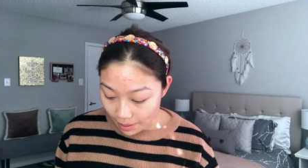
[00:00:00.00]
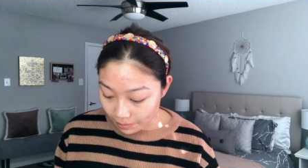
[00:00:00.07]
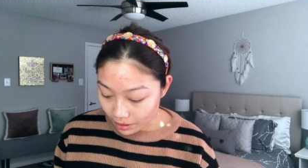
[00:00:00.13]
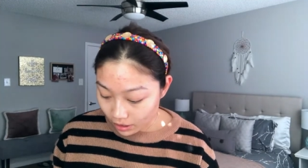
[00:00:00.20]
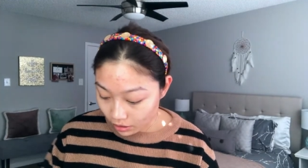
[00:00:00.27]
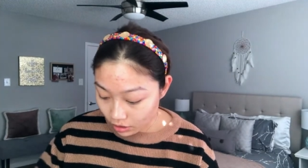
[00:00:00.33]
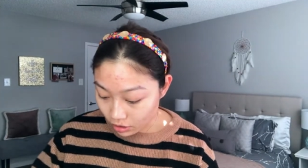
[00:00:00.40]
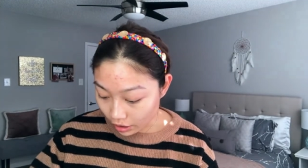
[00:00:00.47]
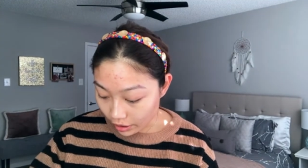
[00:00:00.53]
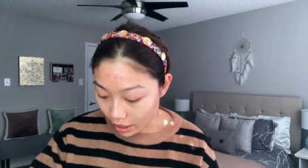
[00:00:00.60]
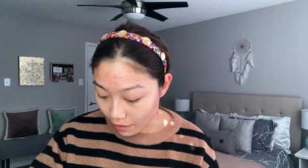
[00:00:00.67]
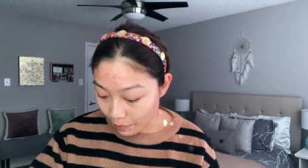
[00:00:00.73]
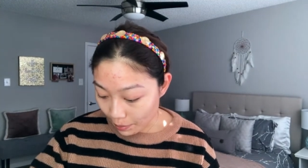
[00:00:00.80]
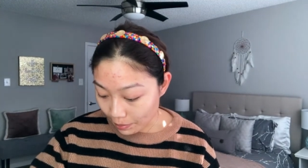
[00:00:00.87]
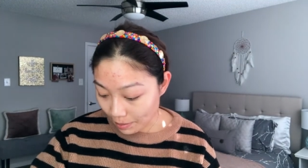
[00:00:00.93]
I'm gonna start
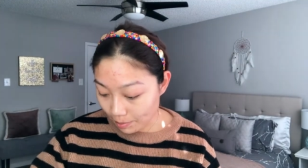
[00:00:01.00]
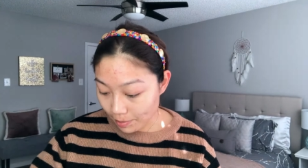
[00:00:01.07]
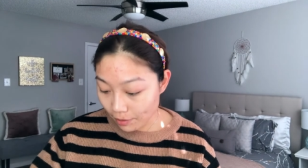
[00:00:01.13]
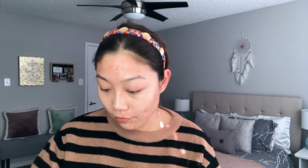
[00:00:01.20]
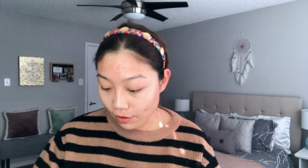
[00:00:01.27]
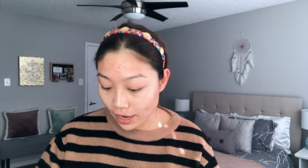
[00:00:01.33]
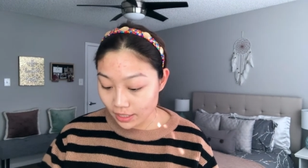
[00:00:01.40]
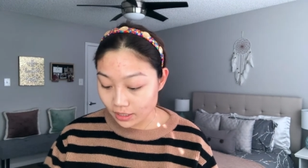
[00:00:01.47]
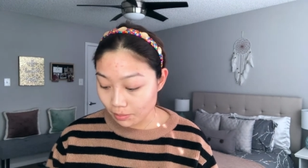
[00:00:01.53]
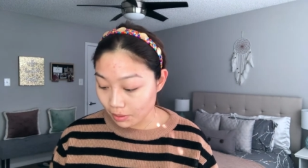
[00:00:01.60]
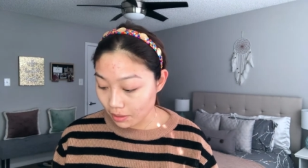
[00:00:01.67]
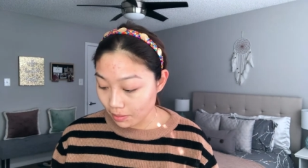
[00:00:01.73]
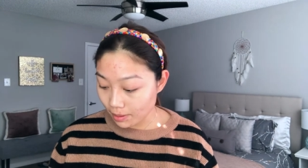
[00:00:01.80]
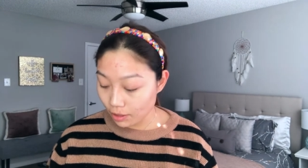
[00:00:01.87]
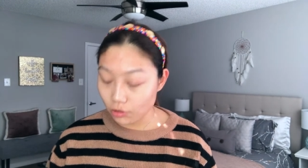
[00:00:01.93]
off by priming my face. I'm
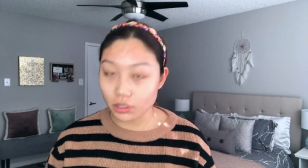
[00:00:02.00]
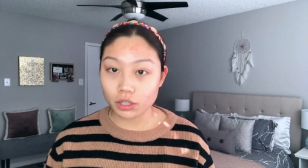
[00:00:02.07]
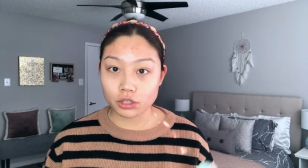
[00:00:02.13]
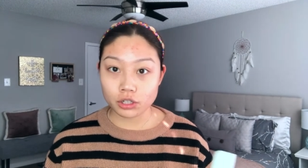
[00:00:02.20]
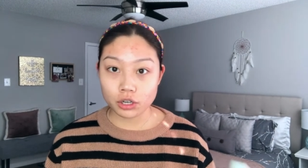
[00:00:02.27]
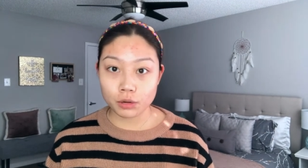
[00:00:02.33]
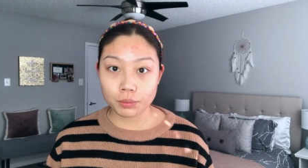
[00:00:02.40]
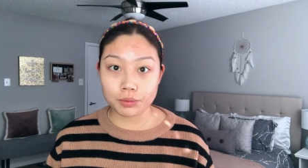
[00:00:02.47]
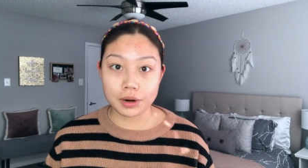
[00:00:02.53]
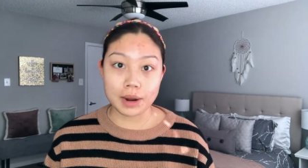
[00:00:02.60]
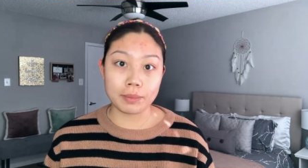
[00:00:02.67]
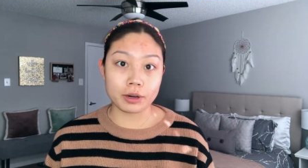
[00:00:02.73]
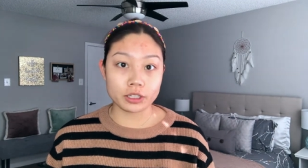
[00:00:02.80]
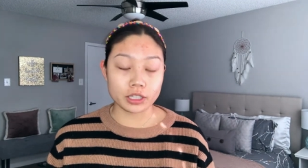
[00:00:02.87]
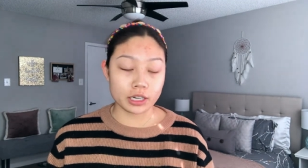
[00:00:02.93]
gonna be using two
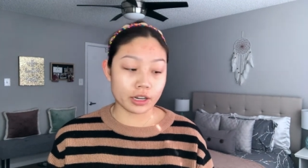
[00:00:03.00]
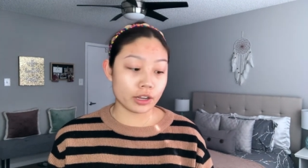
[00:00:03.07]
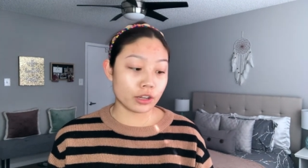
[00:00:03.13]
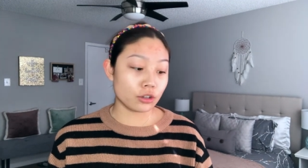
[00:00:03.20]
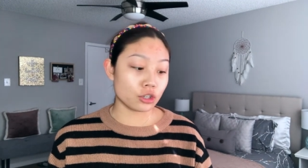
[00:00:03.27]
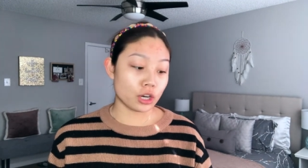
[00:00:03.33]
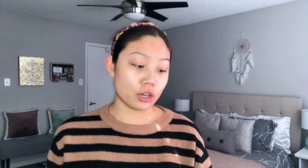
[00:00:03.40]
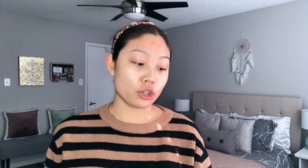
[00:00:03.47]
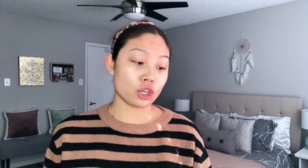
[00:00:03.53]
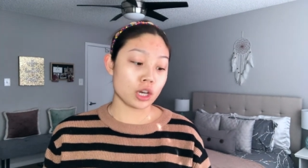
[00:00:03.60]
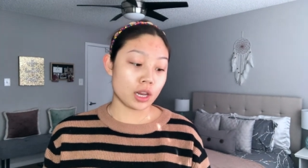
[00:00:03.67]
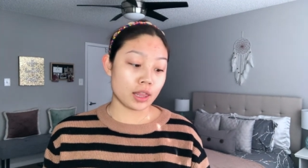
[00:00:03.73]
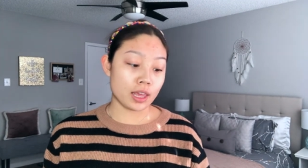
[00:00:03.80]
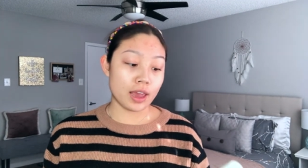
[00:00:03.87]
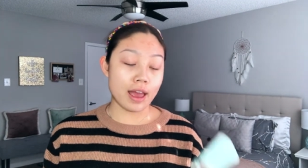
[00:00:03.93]
primers in
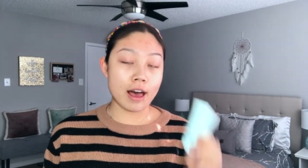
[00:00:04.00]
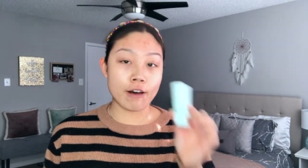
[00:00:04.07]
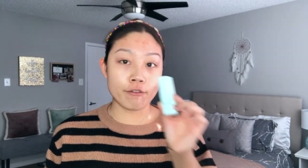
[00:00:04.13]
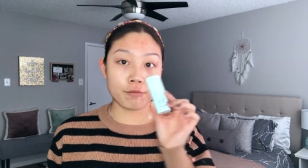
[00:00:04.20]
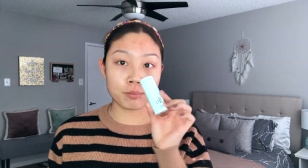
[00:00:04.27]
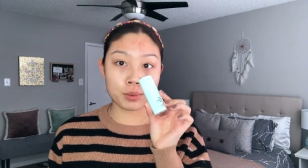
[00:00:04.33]
conjunction, the e.l.f.